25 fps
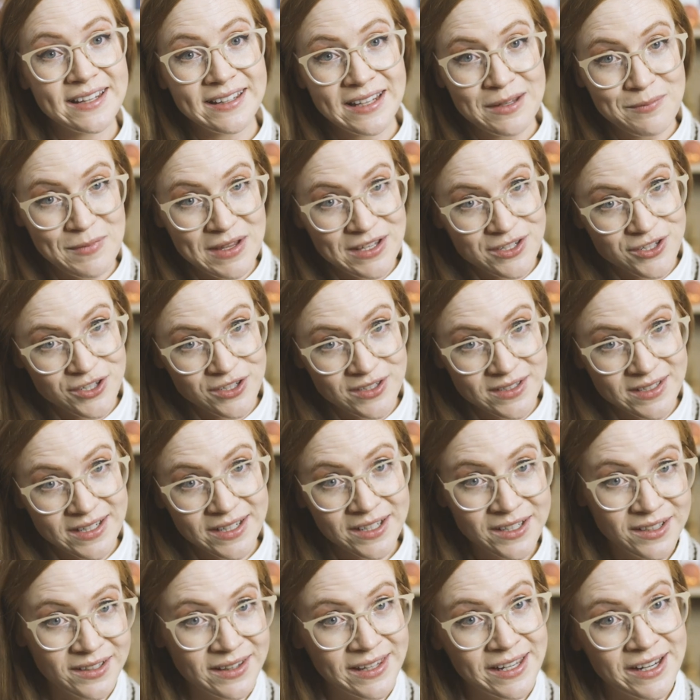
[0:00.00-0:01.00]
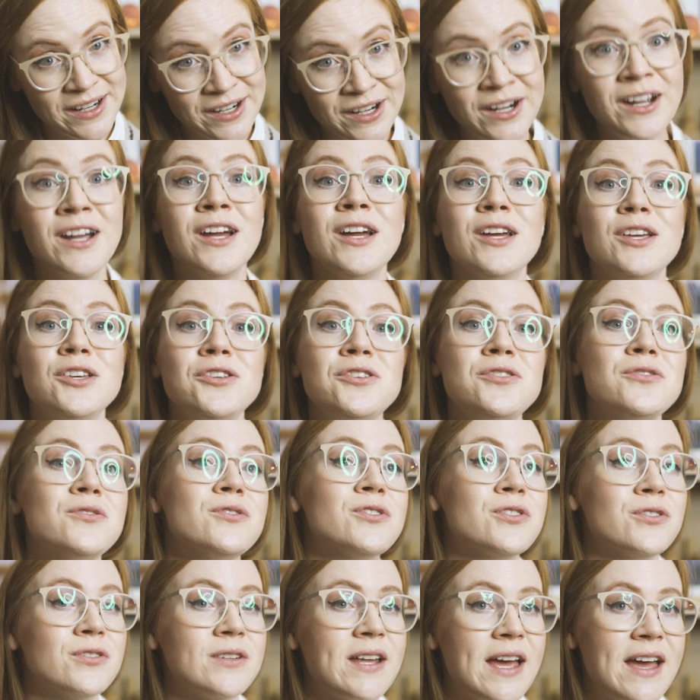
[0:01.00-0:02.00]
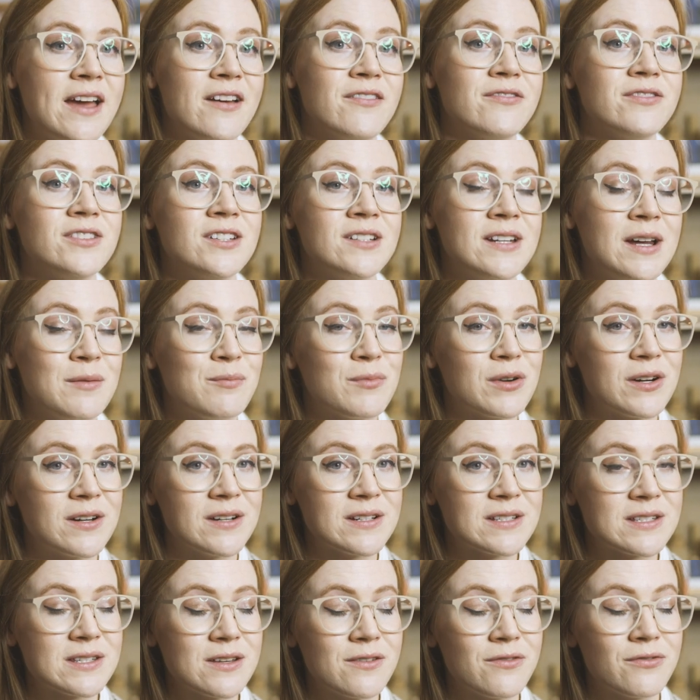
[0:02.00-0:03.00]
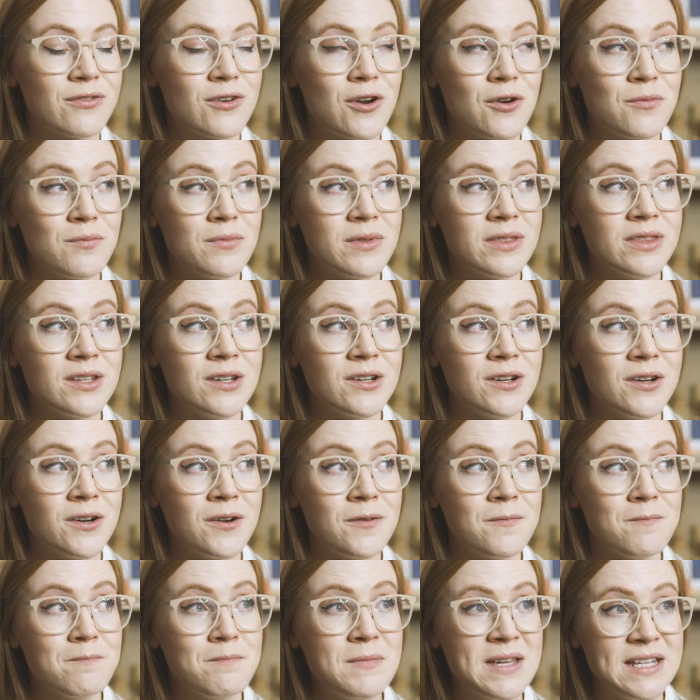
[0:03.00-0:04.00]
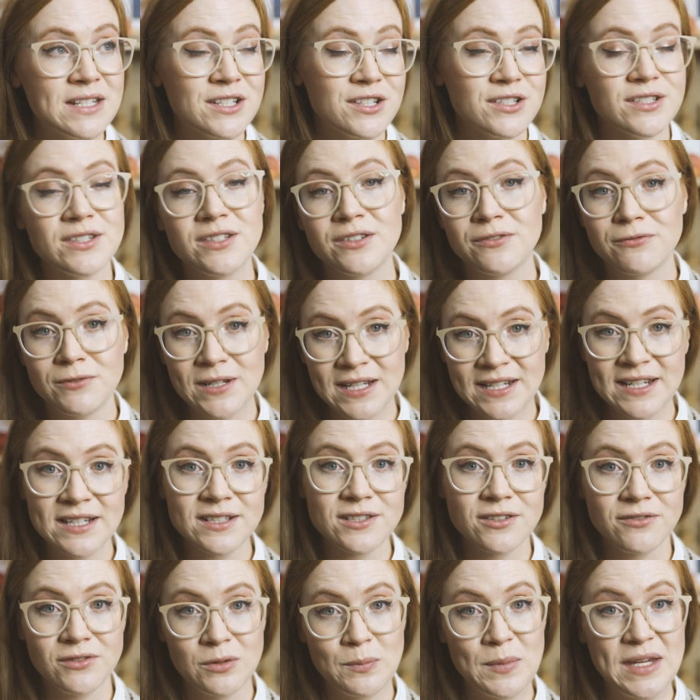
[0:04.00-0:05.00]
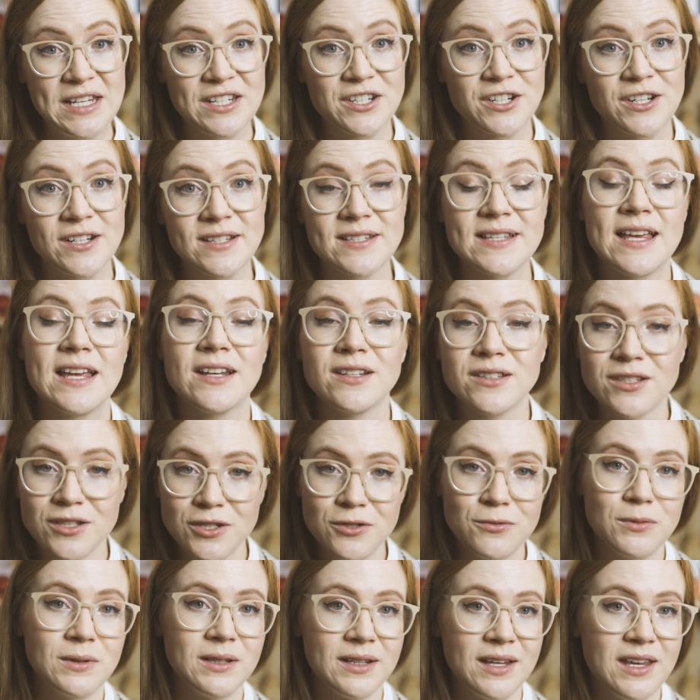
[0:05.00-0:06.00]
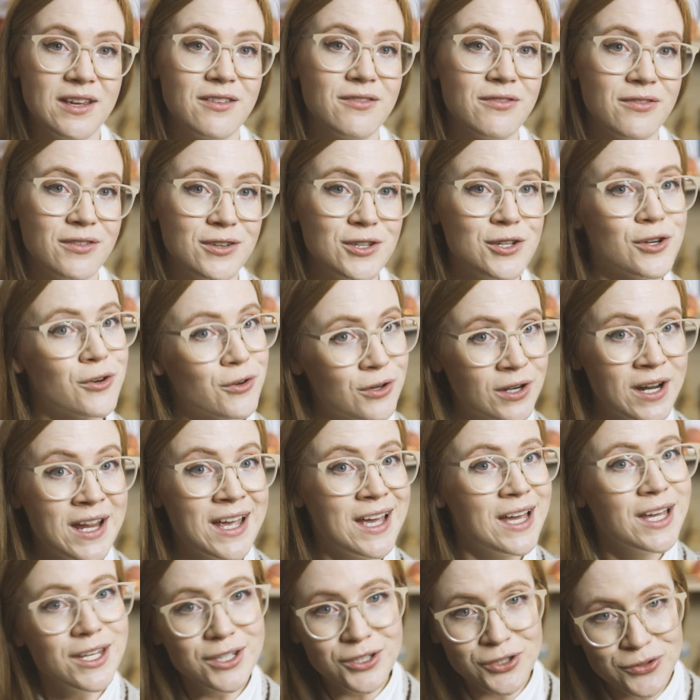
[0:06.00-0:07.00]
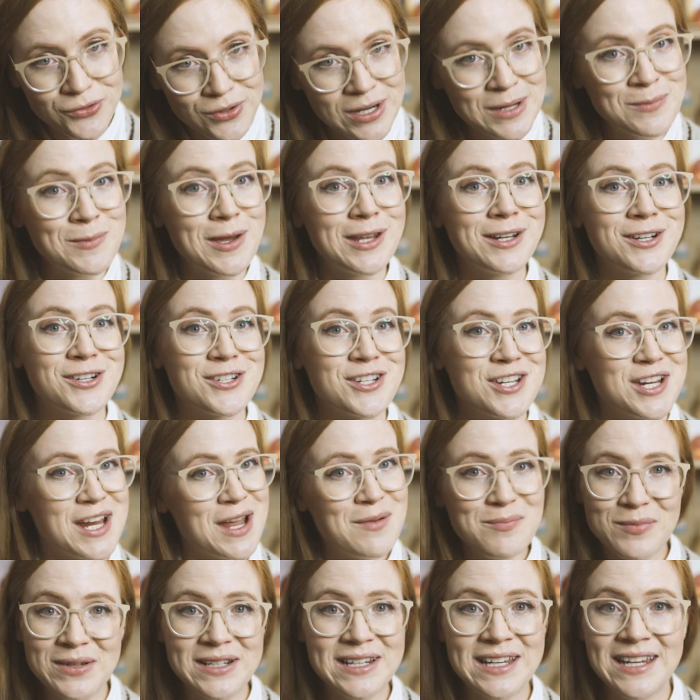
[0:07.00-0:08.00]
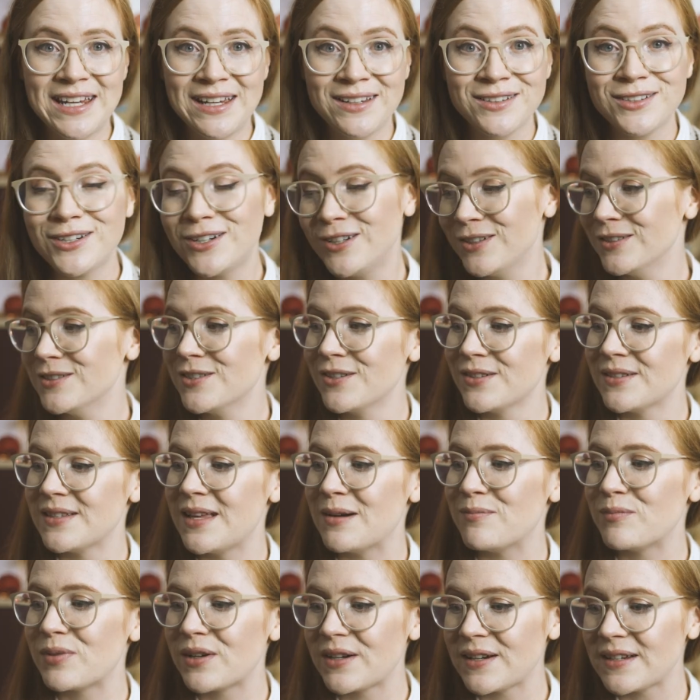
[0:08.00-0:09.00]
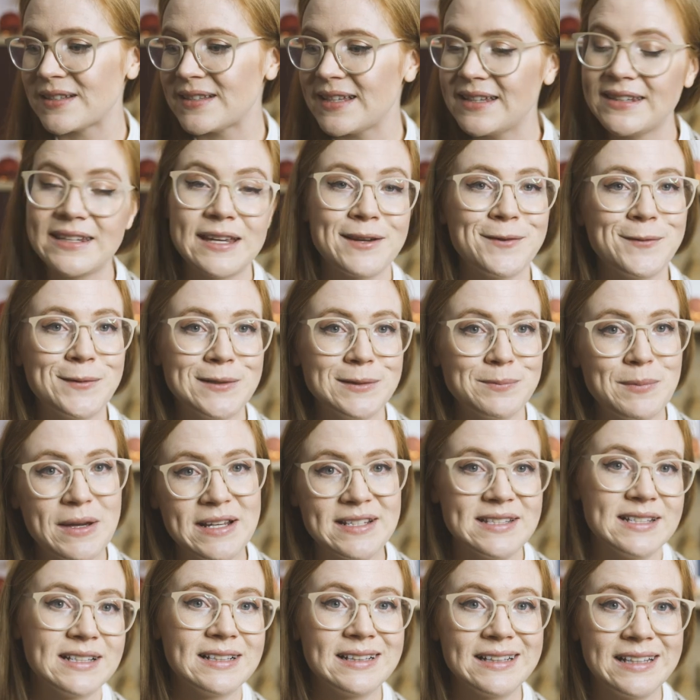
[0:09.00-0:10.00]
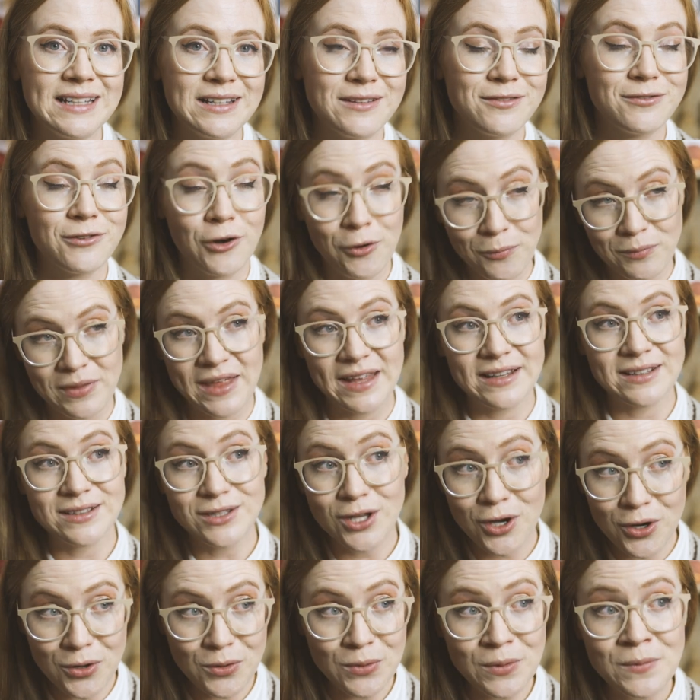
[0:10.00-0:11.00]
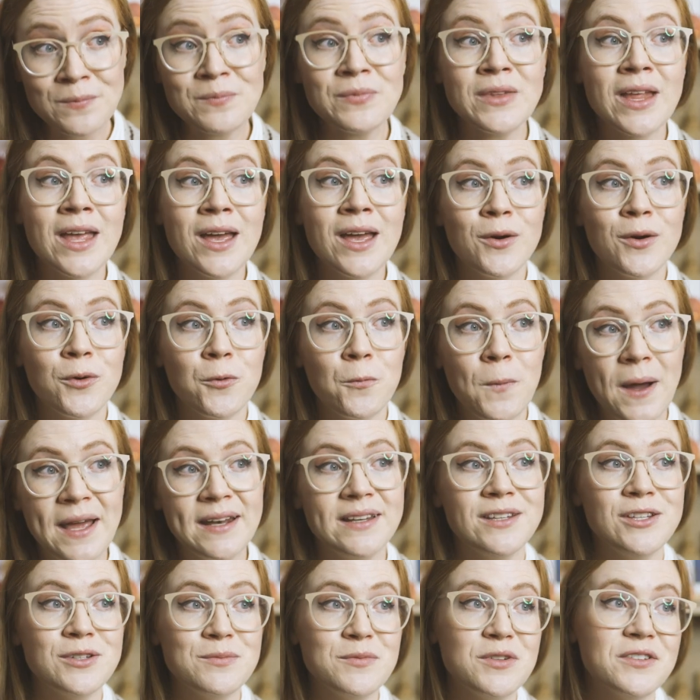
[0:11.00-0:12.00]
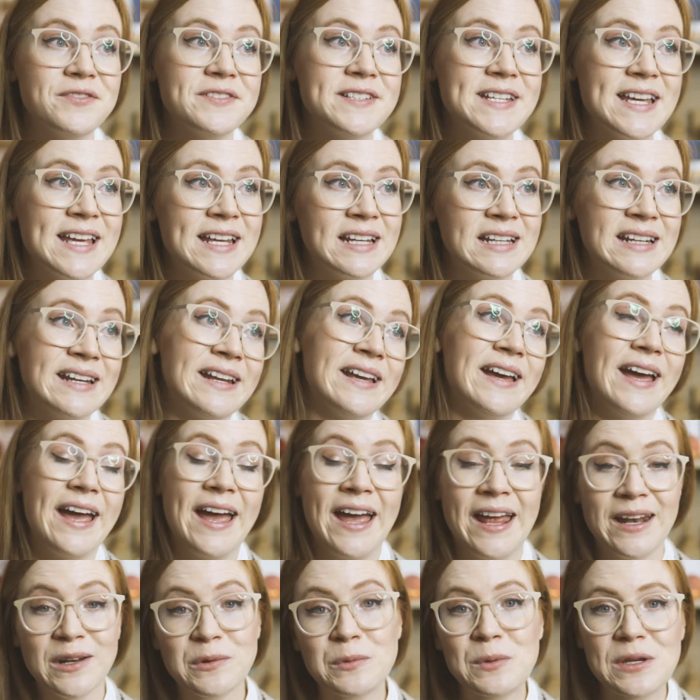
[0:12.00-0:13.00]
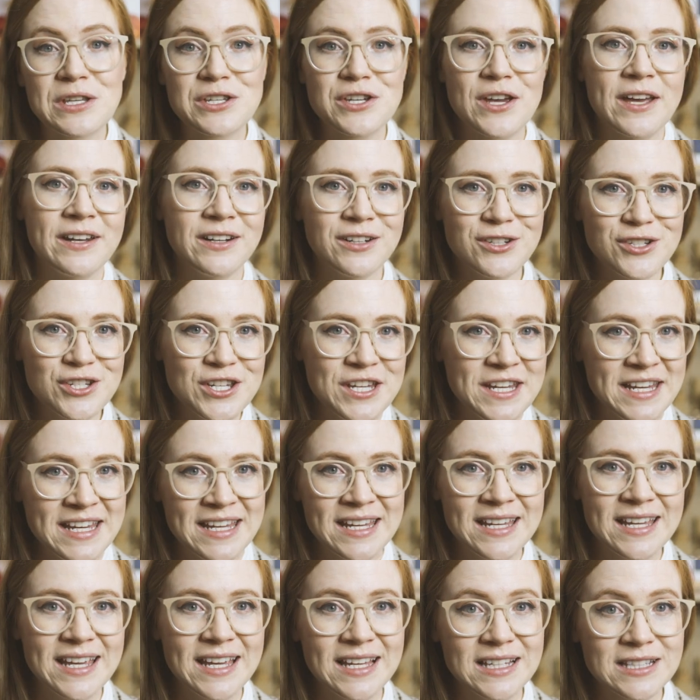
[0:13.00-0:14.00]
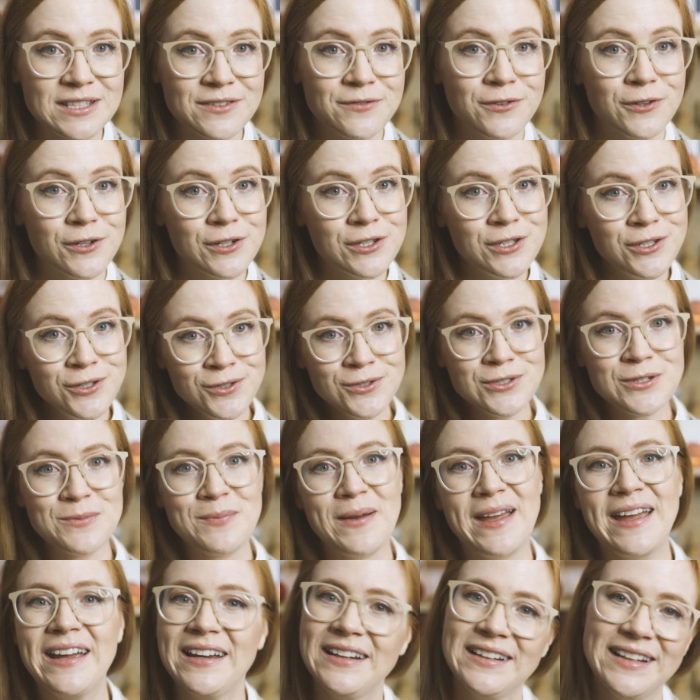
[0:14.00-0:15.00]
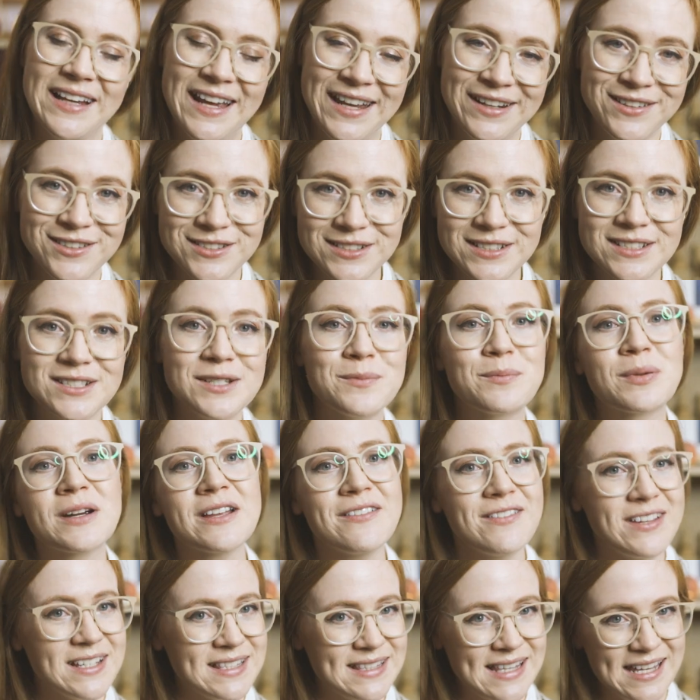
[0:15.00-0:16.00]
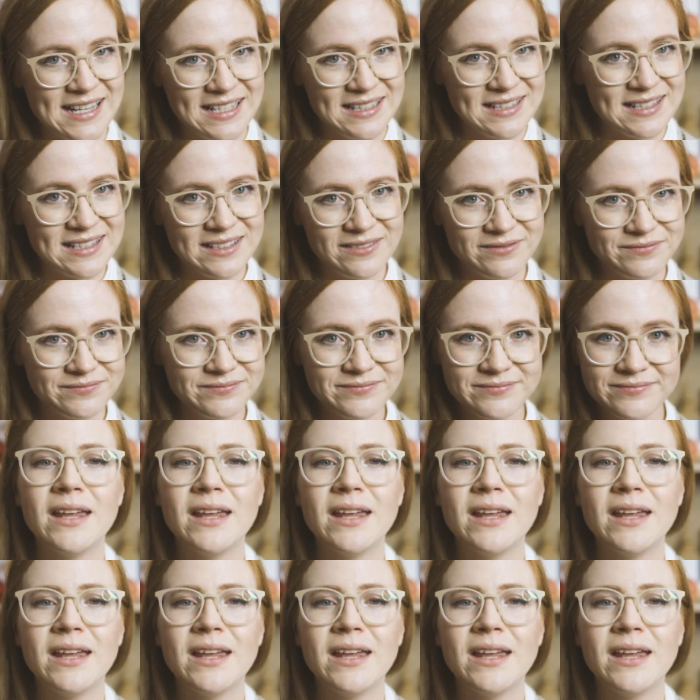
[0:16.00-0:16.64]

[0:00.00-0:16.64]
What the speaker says: that I mentioned earlier, you should have the numbers from the meters, the readings of the meters, and you will give your dream energy company all those numbers, and they will basically from that know when you moved in and which energy is for you to pay and not the previous tenants.